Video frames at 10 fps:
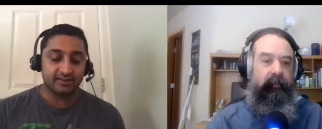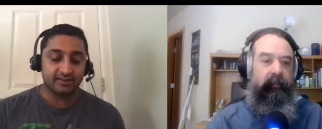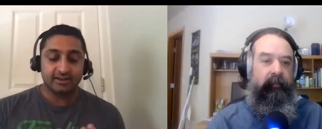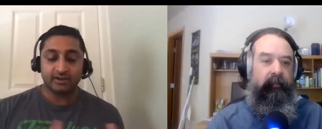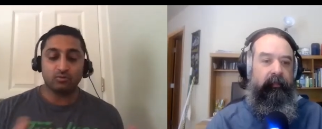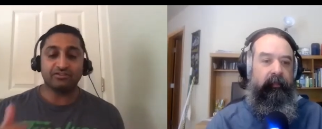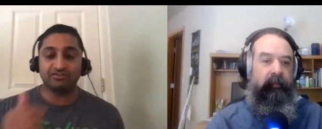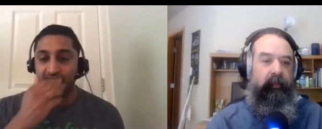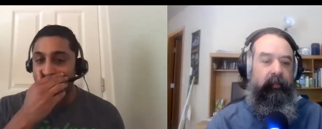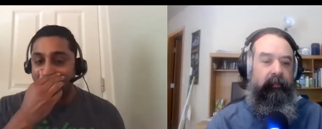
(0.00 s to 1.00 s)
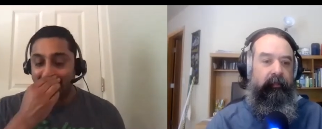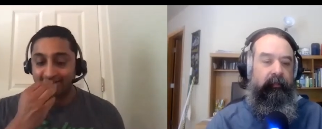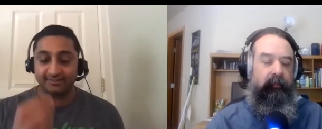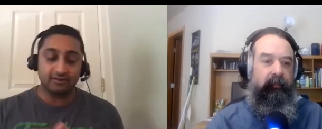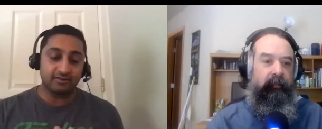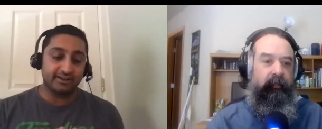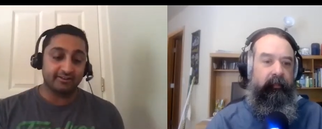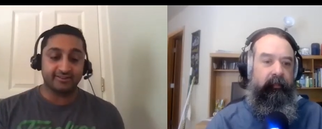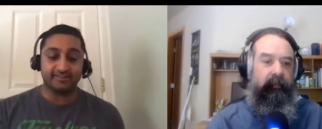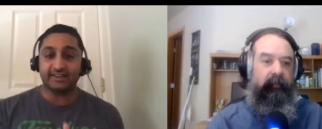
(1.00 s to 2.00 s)
Speaker 1: question packs. So here's
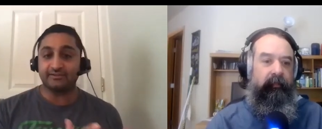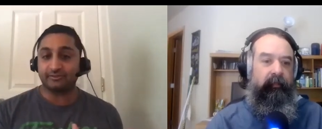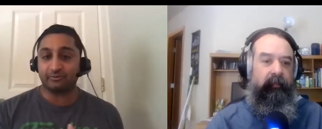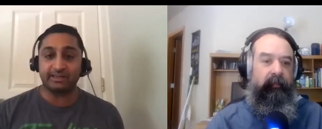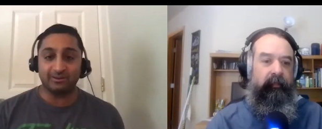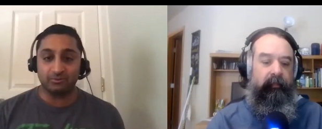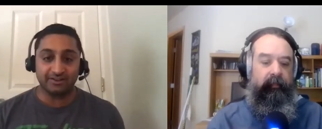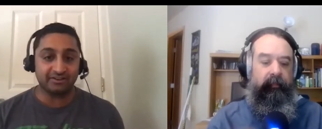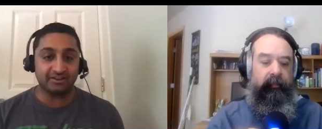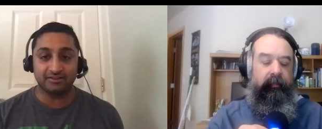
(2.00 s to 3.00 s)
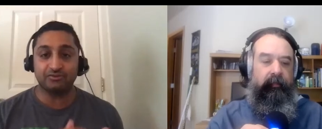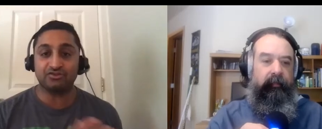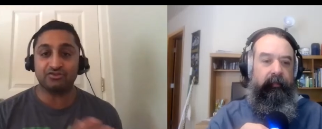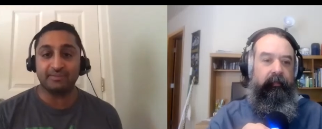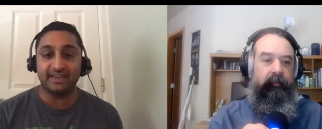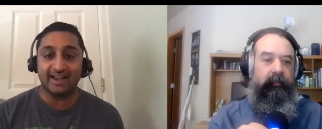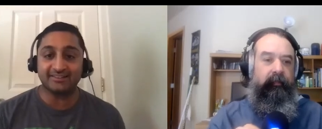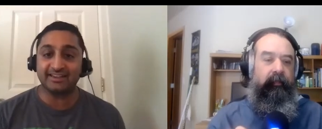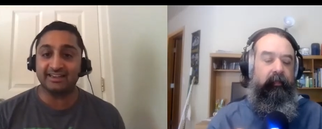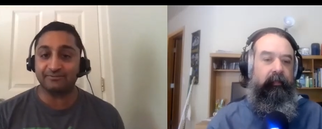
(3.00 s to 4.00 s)
a set of screening questions you should be
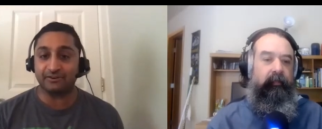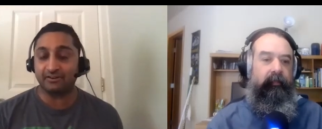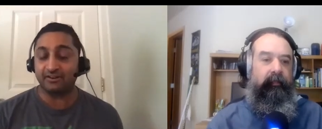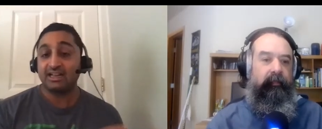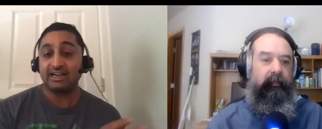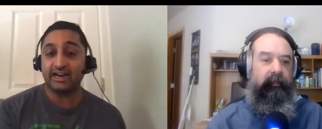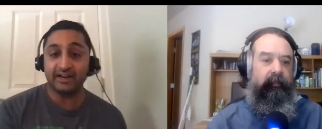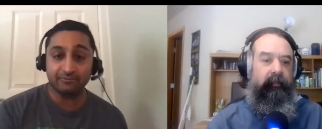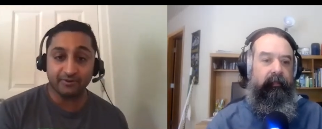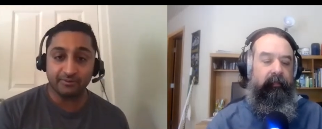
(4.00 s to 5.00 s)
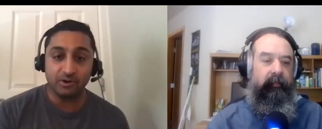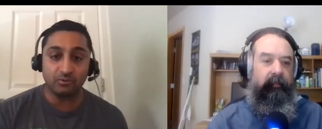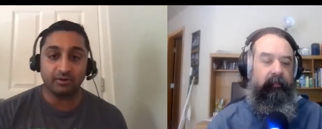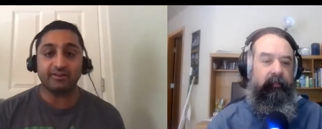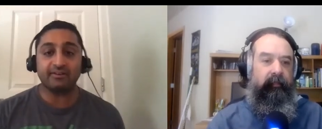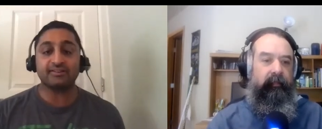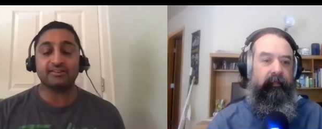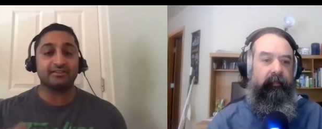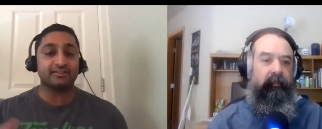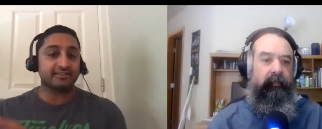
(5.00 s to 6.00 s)
asking if you're hiring for remote workers.
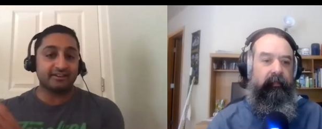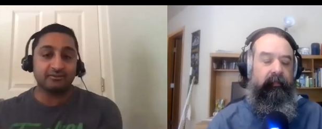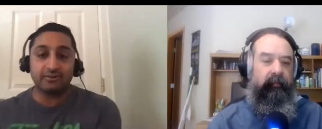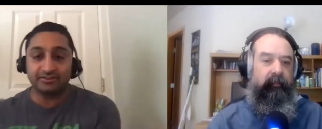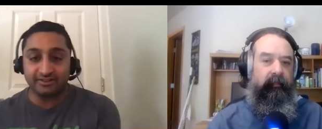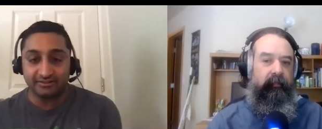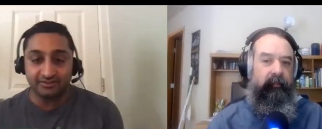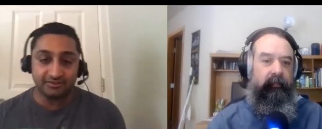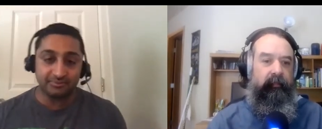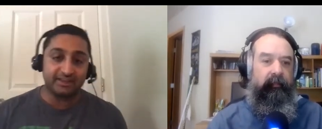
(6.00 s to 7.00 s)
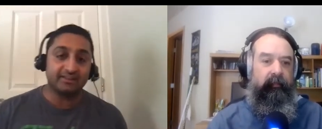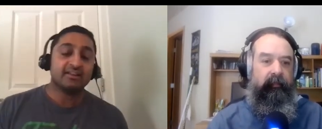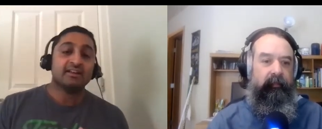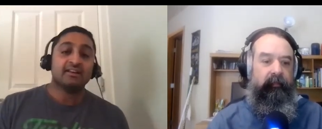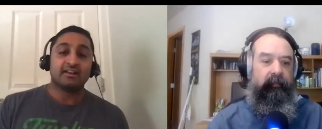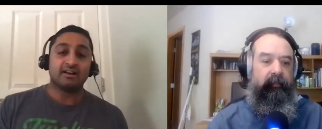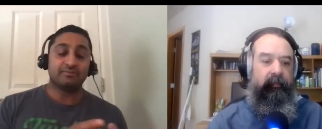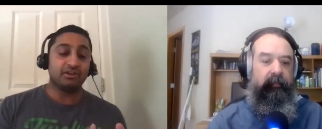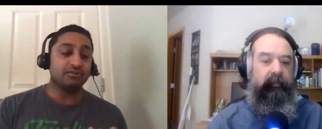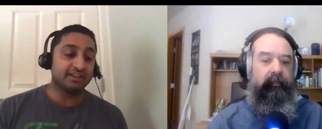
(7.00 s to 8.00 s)
Here's a set of questions you should be
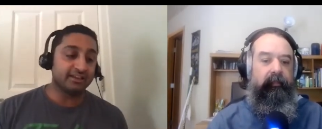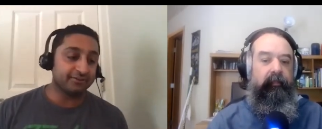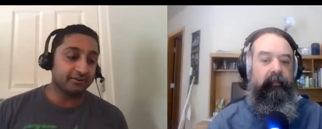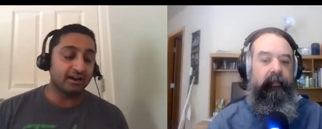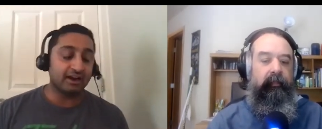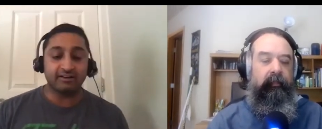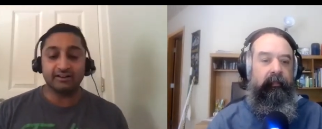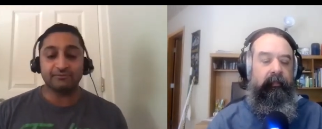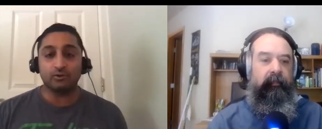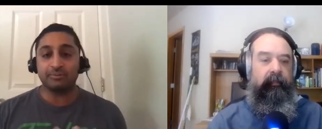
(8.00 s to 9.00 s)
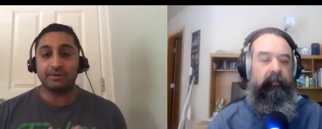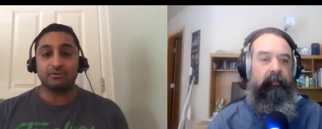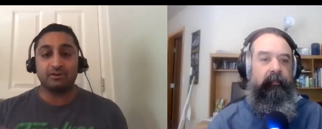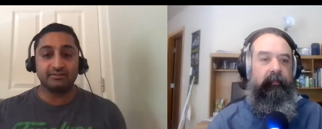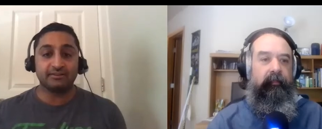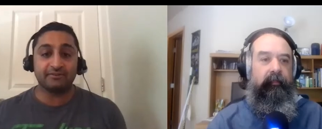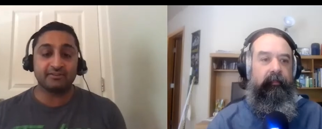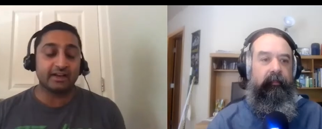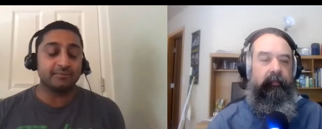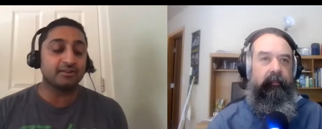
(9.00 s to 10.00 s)
using if you're hiring for people on different
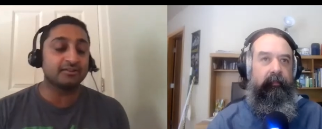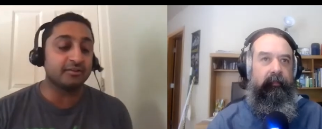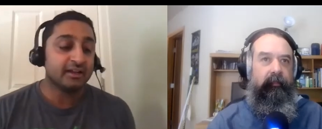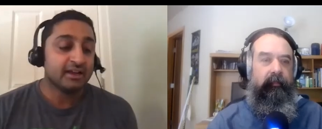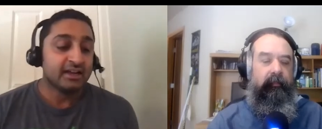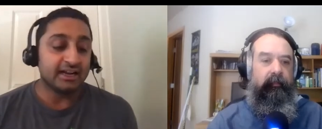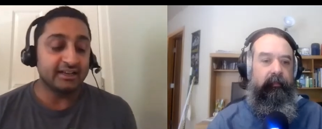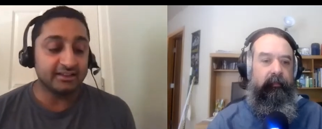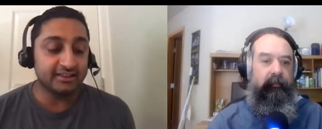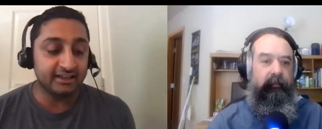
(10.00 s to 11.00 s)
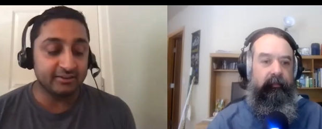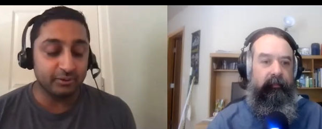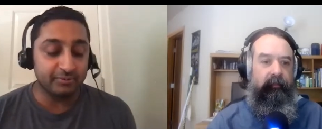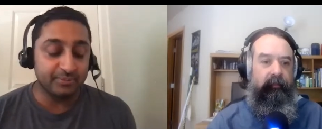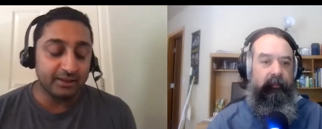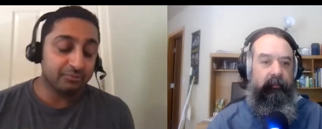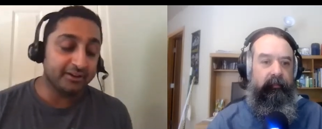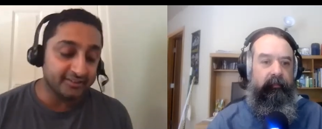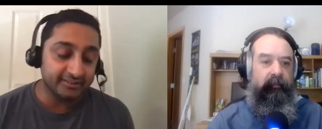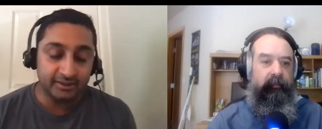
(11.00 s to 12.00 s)
time zones. So I think we've
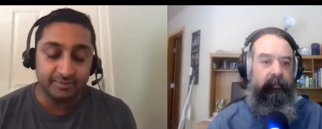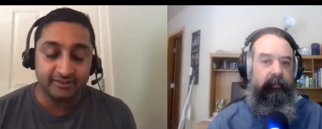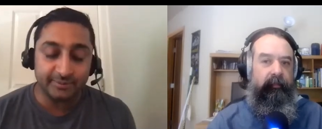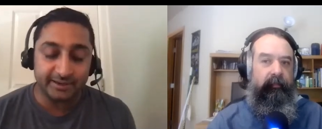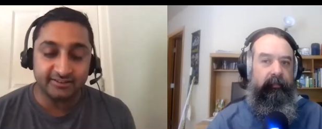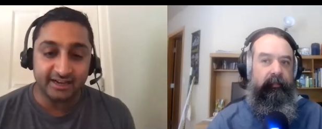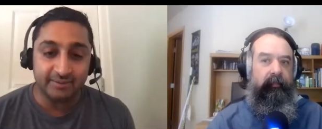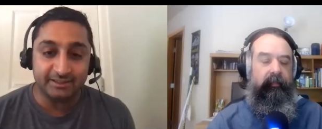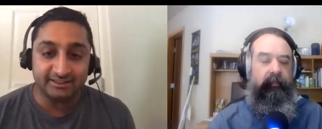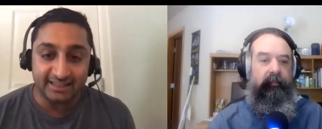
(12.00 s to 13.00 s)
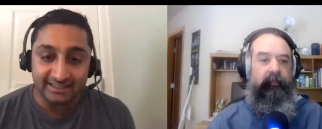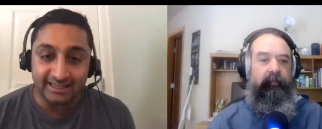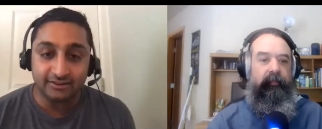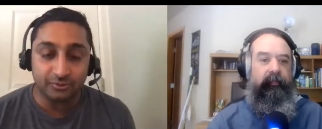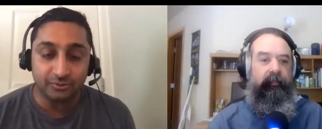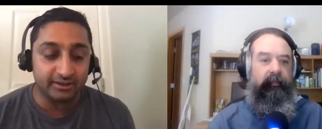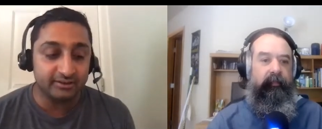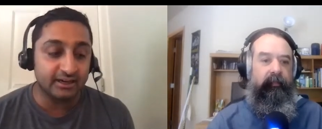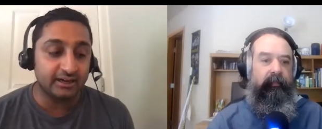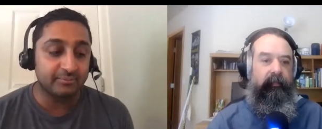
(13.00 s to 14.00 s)
recently been spending time in thinking through it.
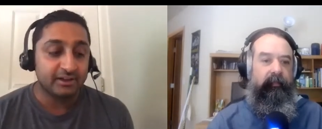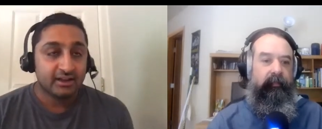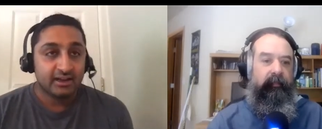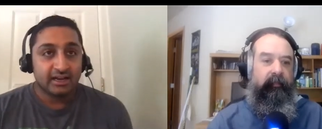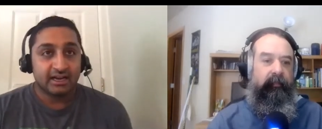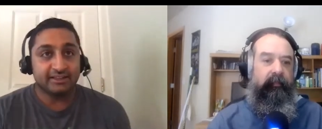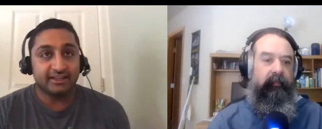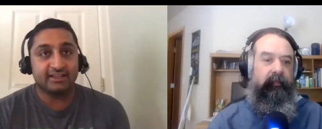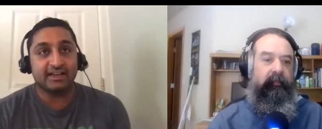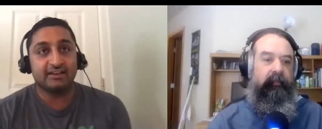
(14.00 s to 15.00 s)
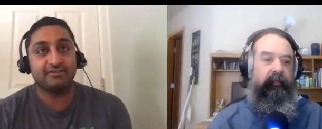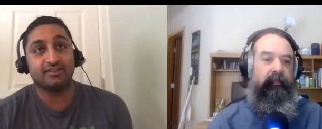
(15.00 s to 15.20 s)
I think it kind of